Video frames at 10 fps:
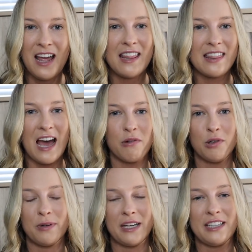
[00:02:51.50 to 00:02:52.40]
That
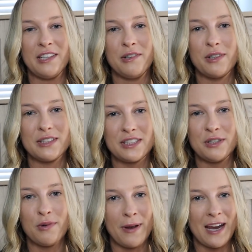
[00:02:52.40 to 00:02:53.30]
will bring you
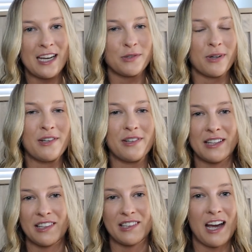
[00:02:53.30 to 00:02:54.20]
to a page where you
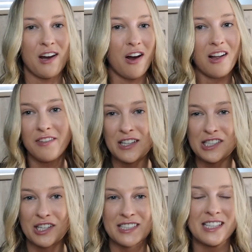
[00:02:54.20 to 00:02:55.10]
can look at all of the
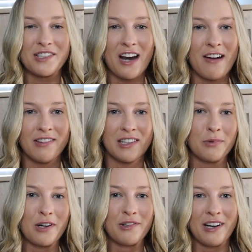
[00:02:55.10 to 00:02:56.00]
trusted traveler
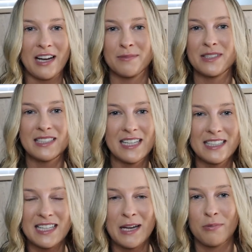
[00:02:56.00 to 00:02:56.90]
programs,
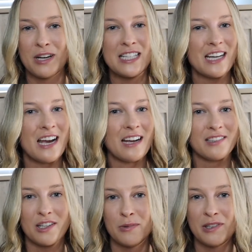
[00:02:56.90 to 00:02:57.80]
TSA PreCheck,
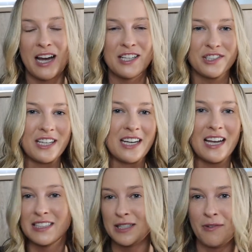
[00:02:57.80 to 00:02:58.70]
global entry,
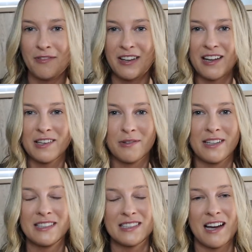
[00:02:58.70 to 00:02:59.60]
and some of the other
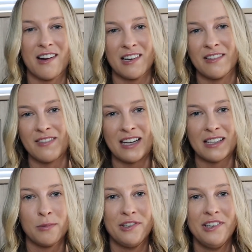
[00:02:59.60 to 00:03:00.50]
ones that are
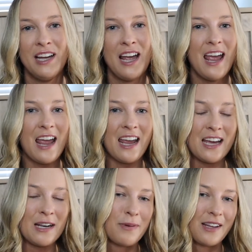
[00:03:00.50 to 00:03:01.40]
available,
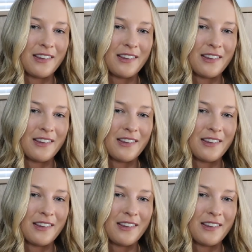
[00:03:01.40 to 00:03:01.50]
and pick